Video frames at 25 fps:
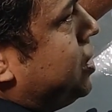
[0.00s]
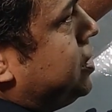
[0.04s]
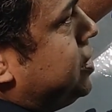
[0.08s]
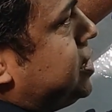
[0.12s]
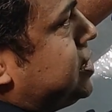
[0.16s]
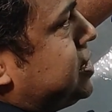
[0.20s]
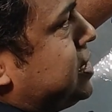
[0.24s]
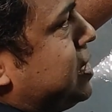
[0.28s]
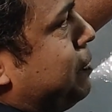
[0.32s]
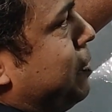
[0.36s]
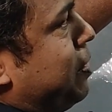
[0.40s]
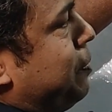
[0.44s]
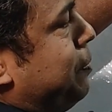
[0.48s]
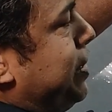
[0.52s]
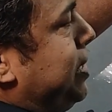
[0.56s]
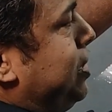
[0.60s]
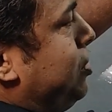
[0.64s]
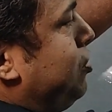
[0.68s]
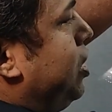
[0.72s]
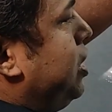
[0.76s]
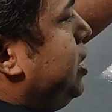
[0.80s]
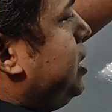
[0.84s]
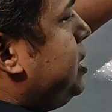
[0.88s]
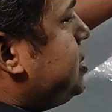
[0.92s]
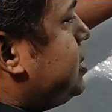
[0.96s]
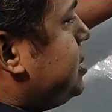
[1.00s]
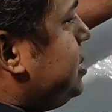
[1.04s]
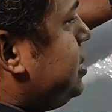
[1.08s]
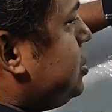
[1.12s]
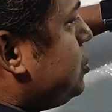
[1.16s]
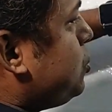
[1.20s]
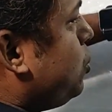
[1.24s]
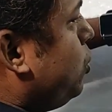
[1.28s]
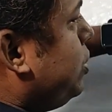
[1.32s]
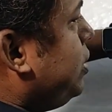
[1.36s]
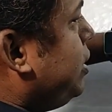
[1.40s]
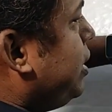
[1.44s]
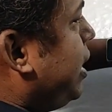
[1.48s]
This is the perpendicular distance.
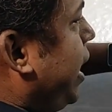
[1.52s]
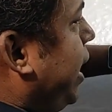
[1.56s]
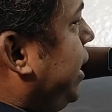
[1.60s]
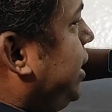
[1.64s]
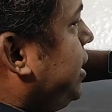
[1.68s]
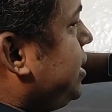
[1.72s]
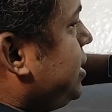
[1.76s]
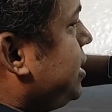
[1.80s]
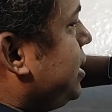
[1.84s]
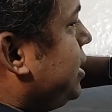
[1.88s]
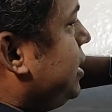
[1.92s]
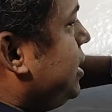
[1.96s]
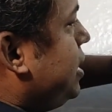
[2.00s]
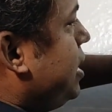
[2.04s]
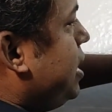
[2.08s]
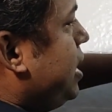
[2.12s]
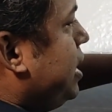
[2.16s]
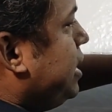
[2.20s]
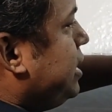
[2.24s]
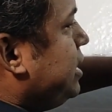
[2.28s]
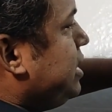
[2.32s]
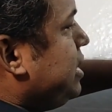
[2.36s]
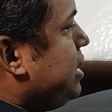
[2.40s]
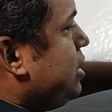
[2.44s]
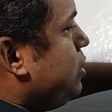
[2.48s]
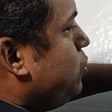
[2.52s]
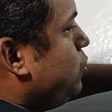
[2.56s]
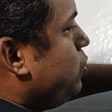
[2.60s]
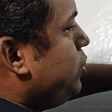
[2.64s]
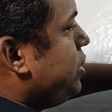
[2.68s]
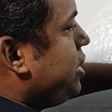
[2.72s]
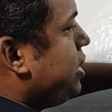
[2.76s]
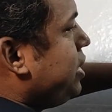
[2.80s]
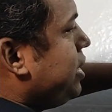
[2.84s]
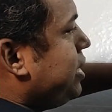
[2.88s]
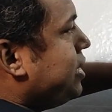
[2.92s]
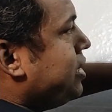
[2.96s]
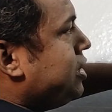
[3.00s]
So we write here
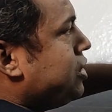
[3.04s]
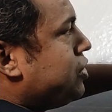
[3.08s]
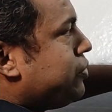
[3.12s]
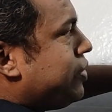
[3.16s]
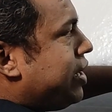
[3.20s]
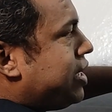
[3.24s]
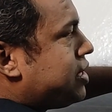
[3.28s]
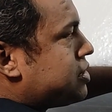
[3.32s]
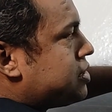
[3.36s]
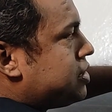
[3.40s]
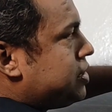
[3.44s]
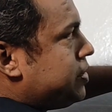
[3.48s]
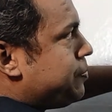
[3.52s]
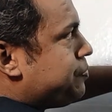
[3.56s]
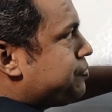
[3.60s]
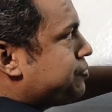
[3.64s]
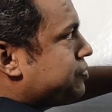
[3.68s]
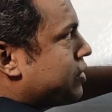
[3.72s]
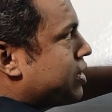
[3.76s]
QE into AC.